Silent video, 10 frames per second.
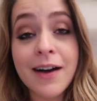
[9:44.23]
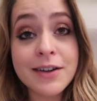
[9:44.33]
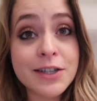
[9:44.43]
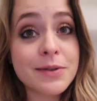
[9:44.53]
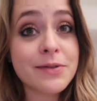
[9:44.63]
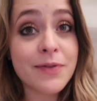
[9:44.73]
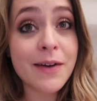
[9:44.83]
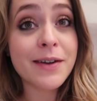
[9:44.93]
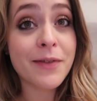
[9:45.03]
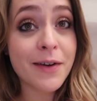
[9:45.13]
She was
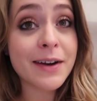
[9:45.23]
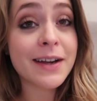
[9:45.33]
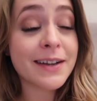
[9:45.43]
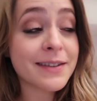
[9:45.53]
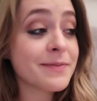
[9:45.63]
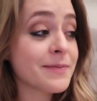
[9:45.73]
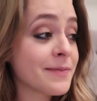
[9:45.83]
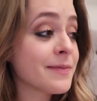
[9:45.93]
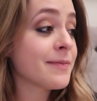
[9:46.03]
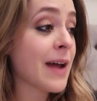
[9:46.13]
very, very
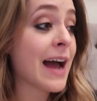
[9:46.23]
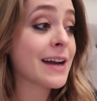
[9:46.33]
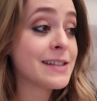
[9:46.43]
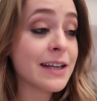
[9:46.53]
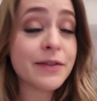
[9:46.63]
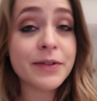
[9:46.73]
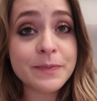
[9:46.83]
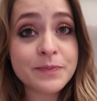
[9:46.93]
active.